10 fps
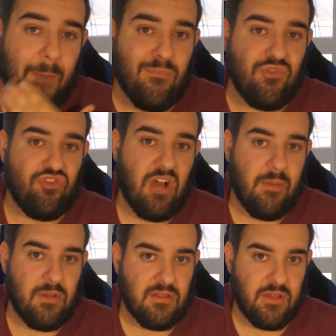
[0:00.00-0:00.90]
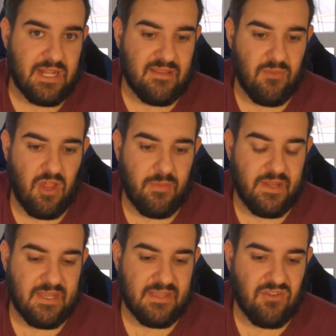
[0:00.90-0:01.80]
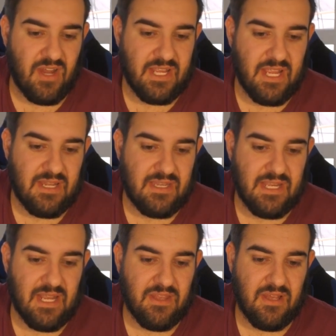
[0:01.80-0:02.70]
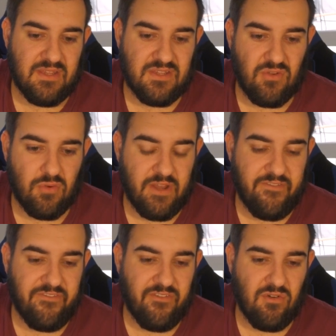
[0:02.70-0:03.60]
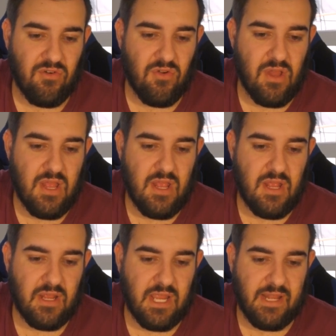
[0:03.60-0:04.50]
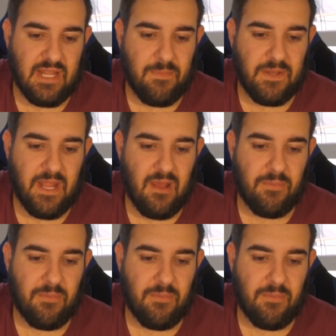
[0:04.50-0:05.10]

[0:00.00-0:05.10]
Drama Alert at the moment is trying to get together a story for TheKingNappy now.